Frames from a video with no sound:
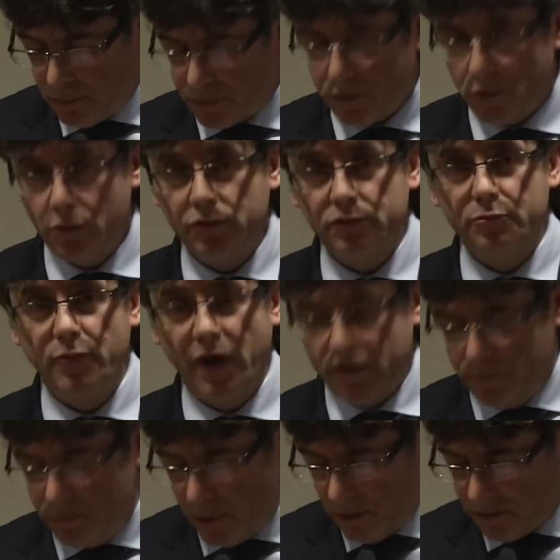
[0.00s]
approved
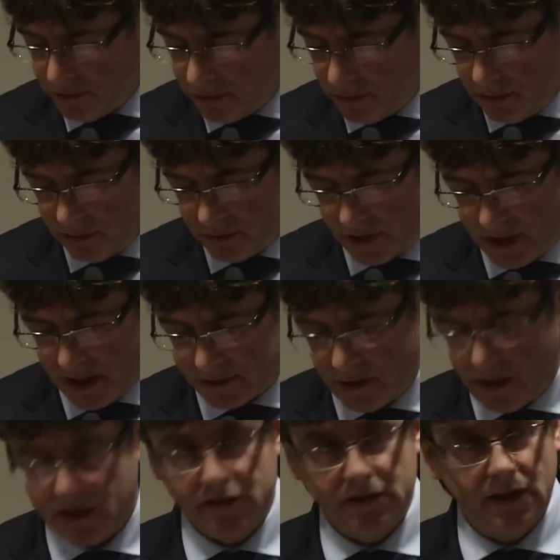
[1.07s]
by both the
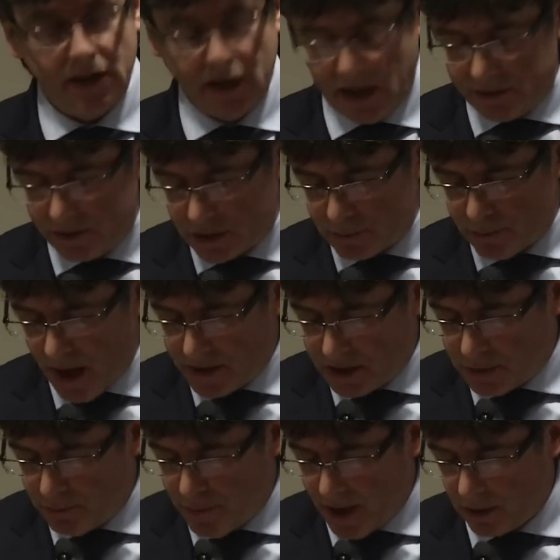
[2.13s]
Catalan and the
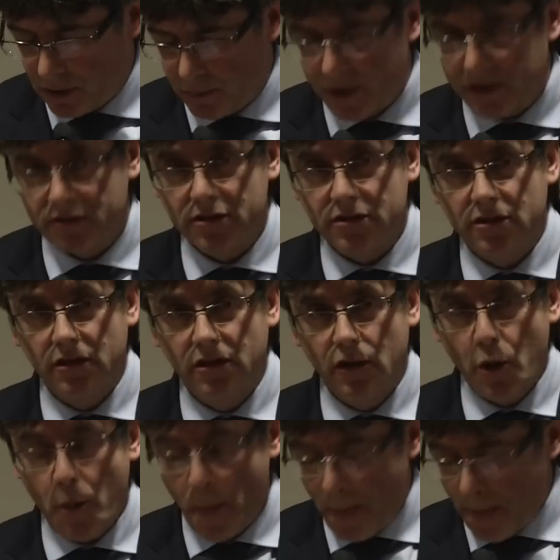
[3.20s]
Spanish parliaments
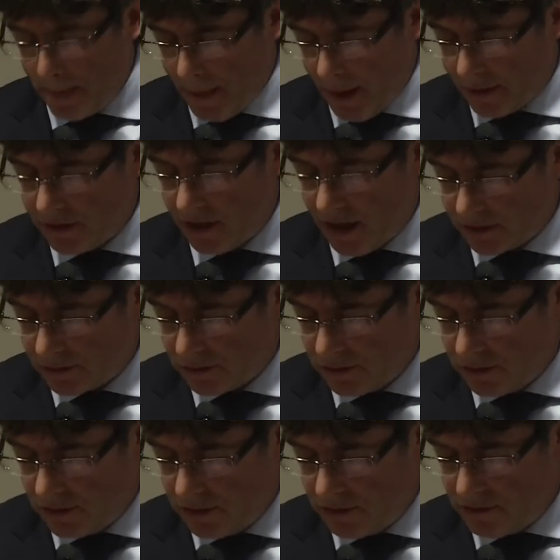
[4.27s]
and had
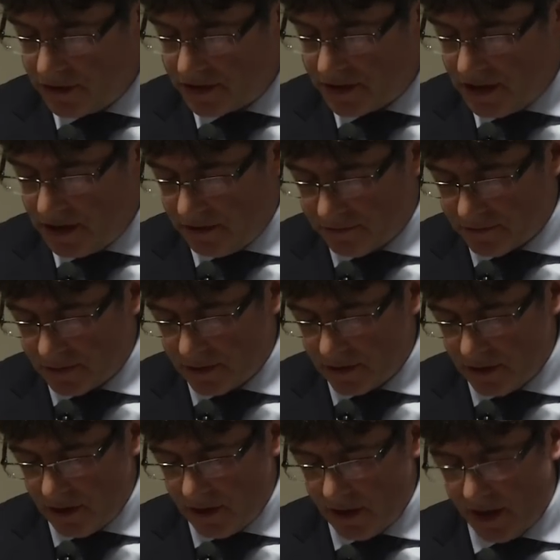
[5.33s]
received
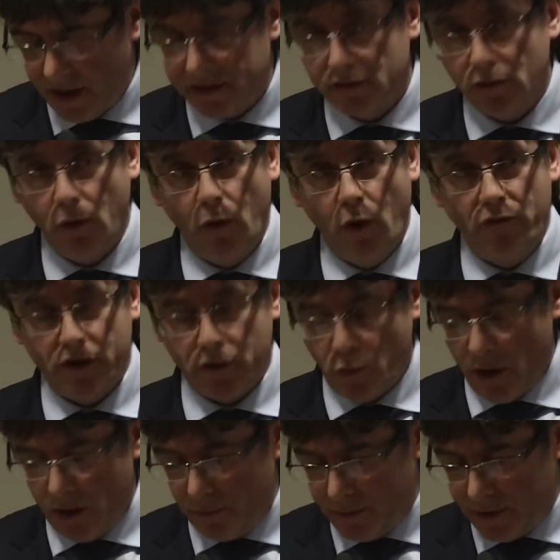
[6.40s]
an
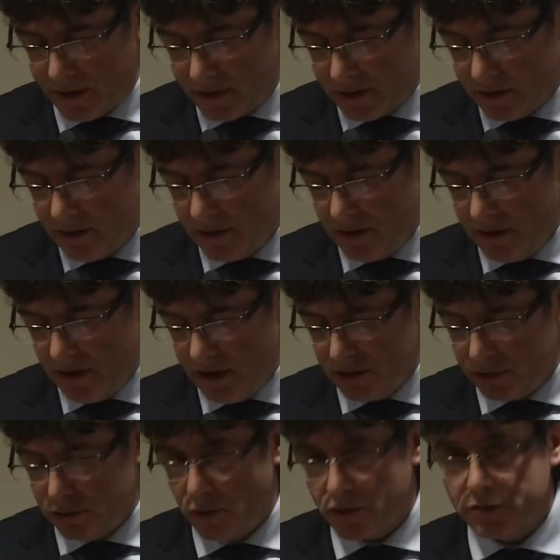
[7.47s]
overwhelming
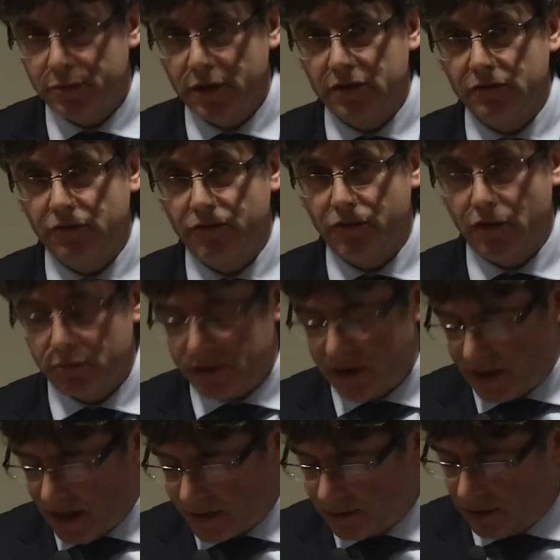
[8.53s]
endorsement from
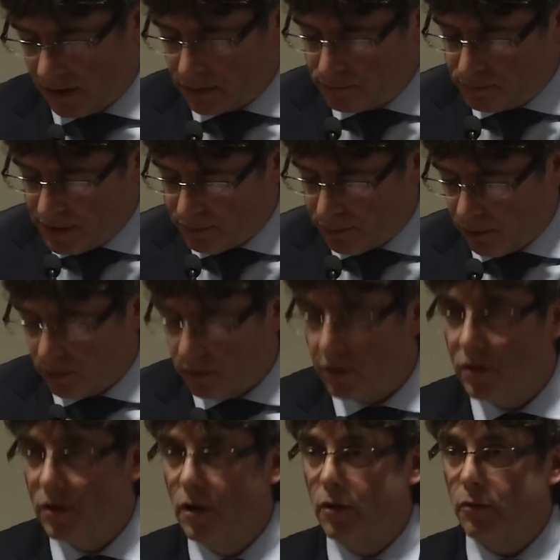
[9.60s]
the Catalan people,
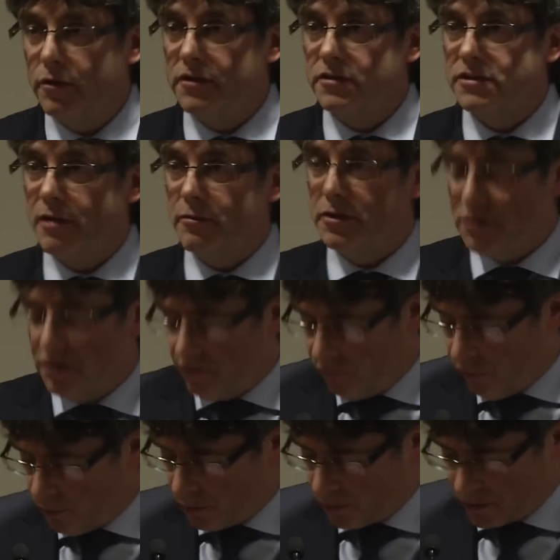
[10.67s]
with
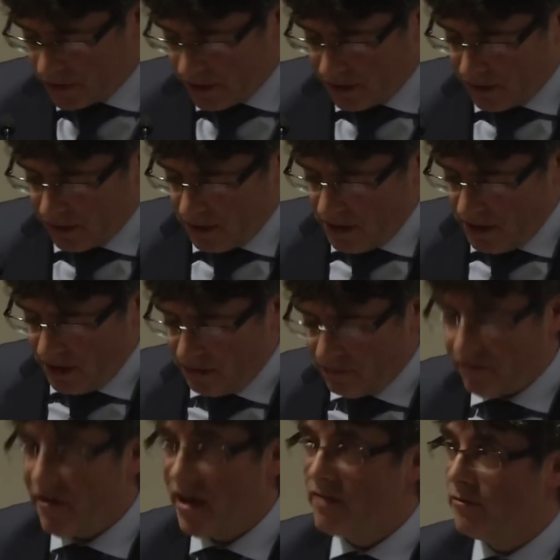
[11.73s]
74% in
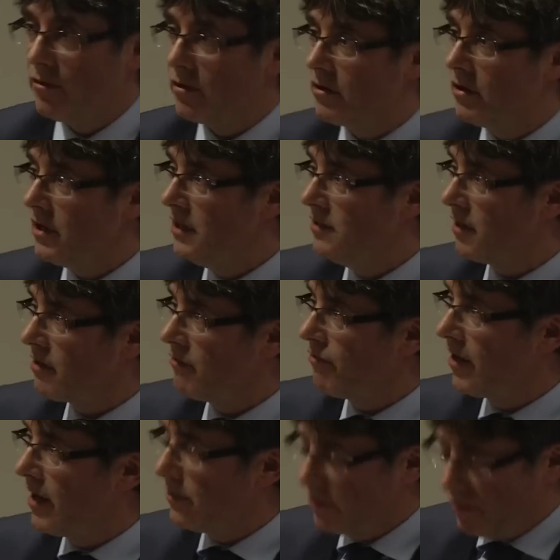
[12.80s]
favor in a
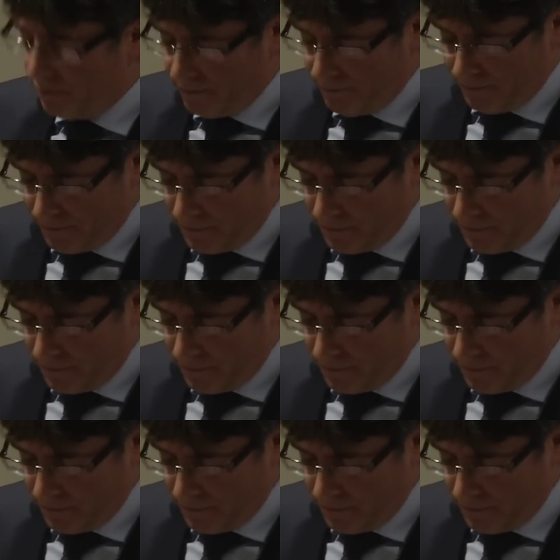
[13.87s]
referendum.